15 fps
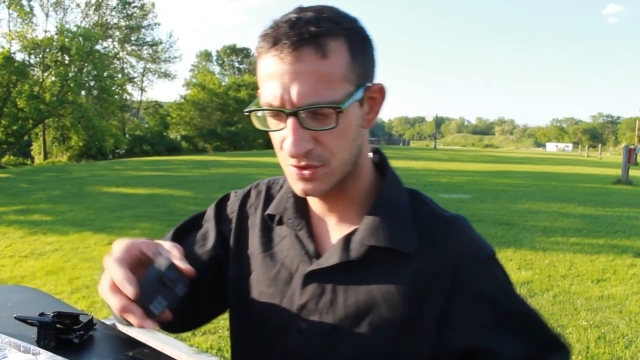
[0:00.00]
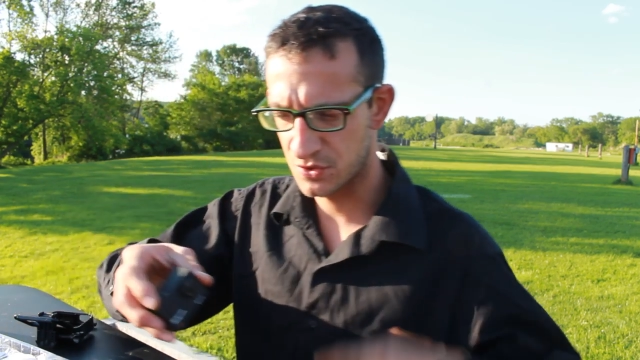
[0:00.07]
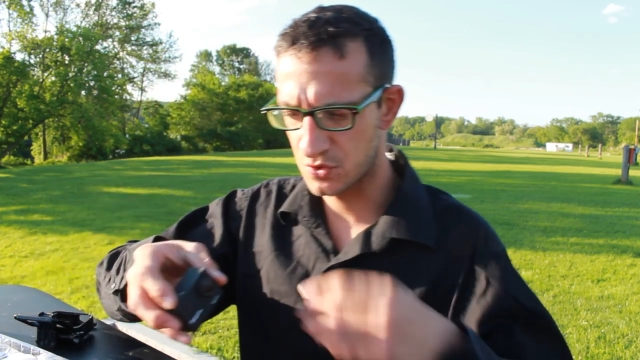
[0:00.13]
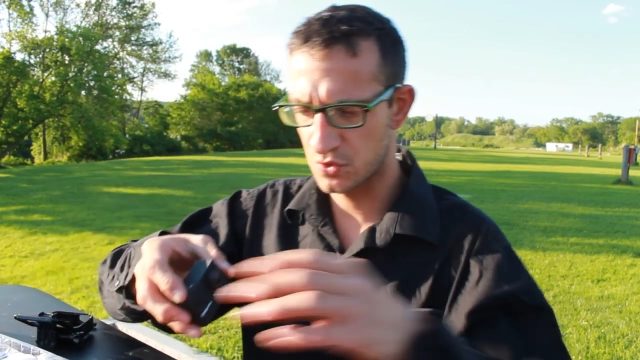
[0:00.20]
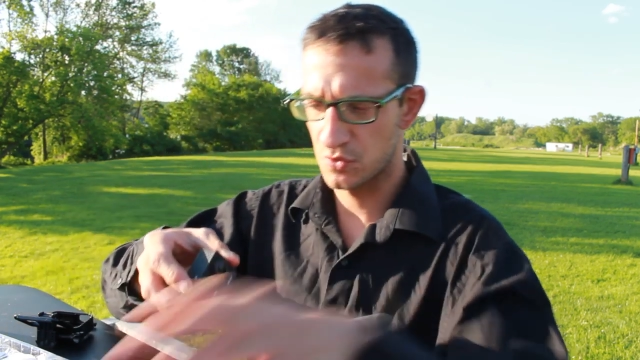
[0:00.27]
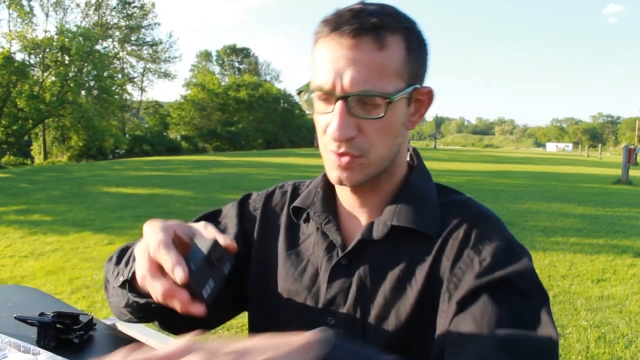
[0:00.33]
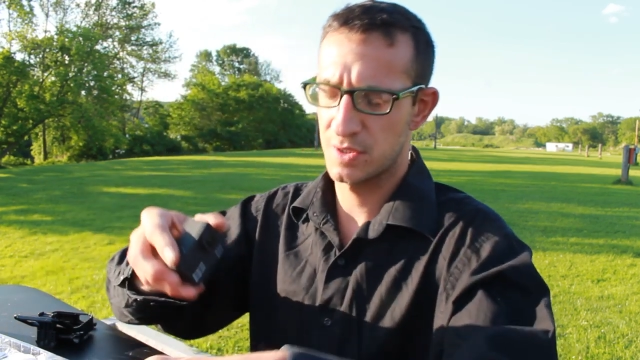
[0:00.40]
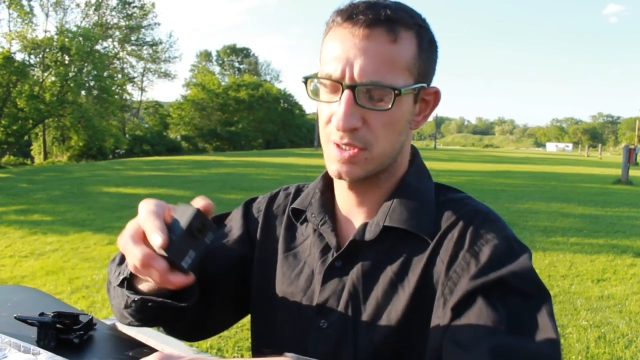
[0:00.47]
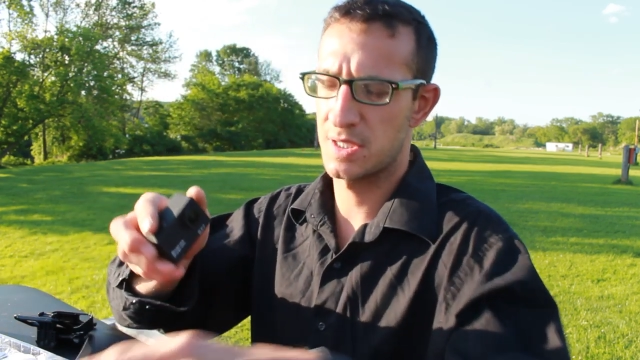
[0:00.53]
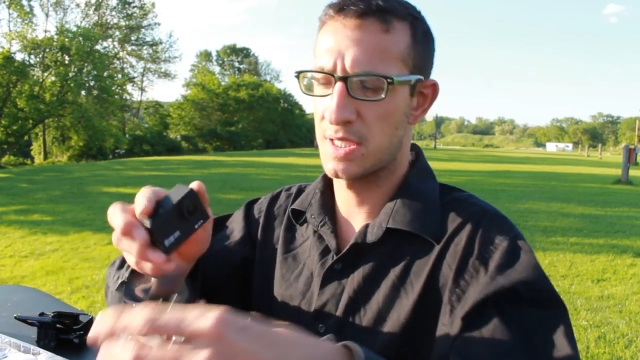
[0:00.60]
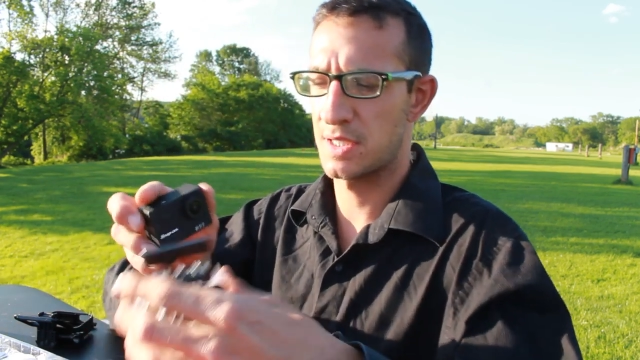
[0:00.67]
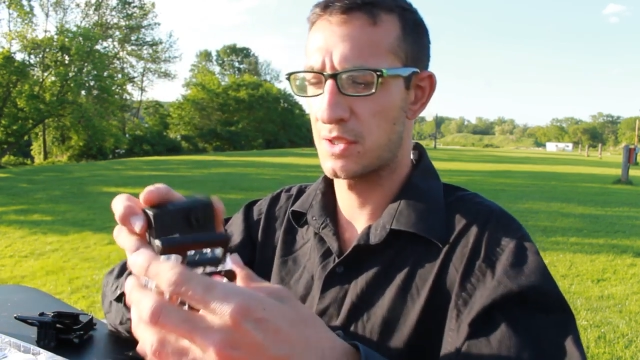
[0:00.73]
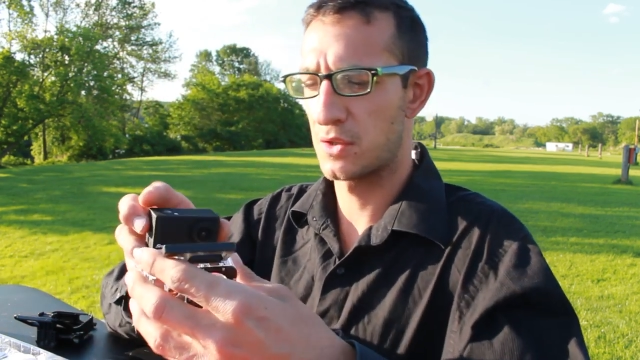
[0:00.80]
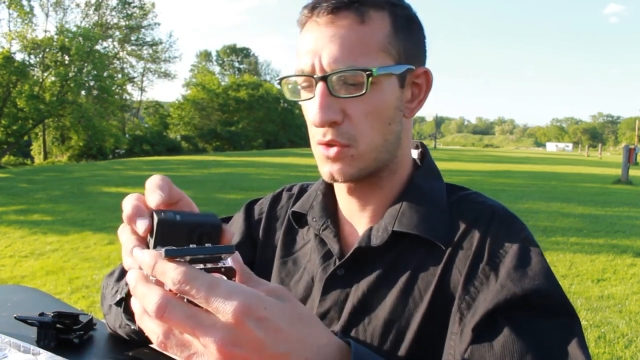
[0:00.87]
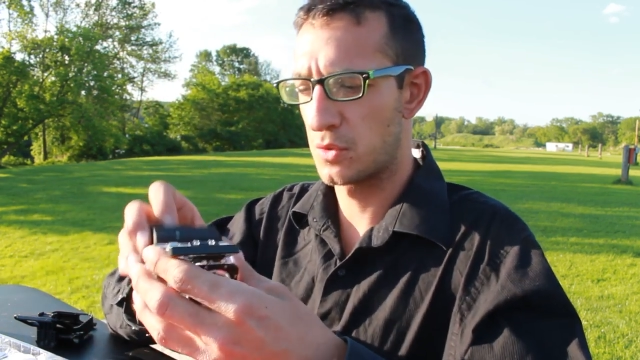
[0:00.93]
truly
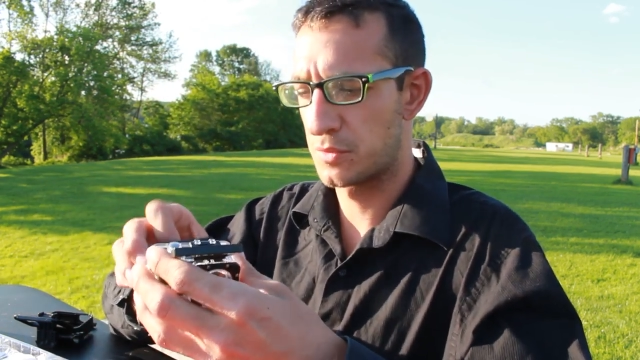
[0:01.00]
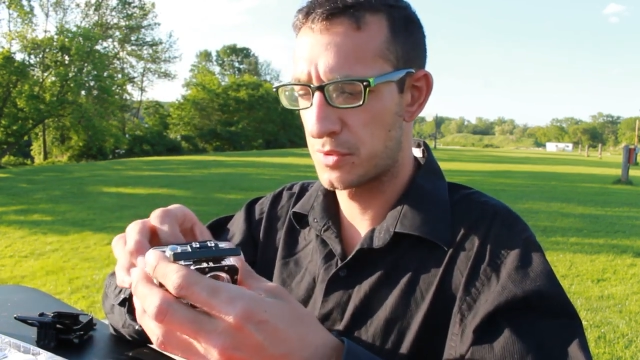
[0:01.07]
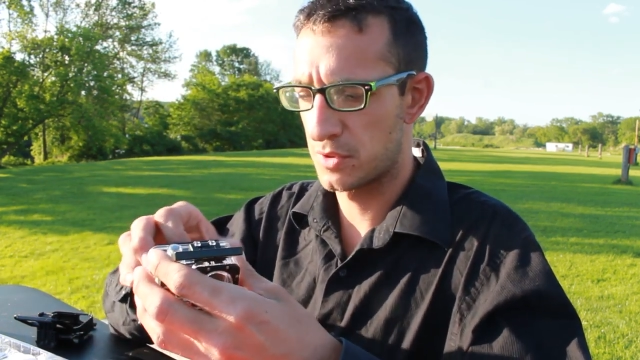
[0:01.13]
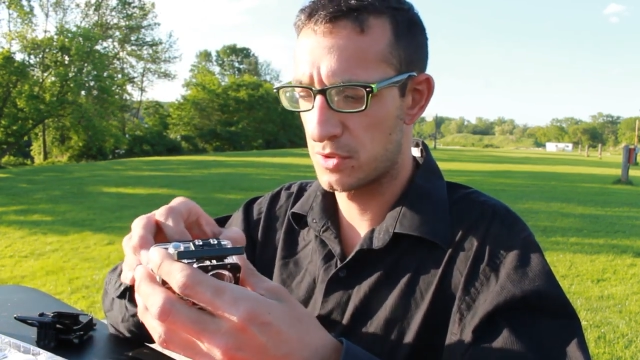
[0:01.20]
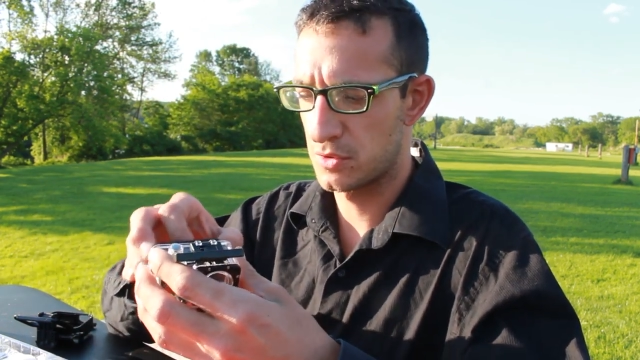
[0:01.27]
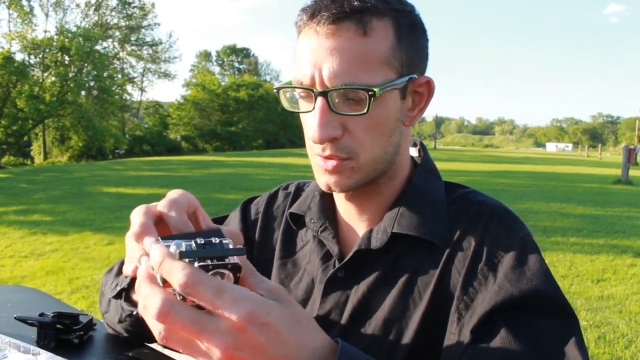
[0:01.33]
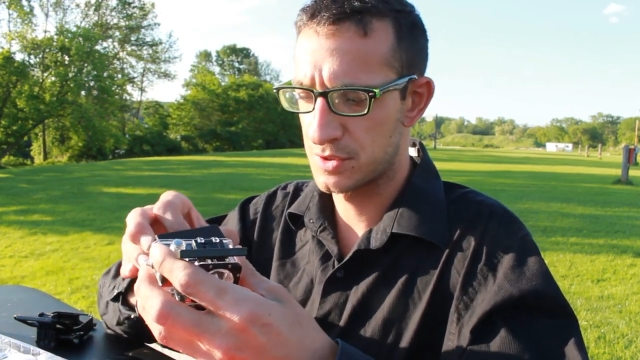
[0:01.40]
not a GoPro.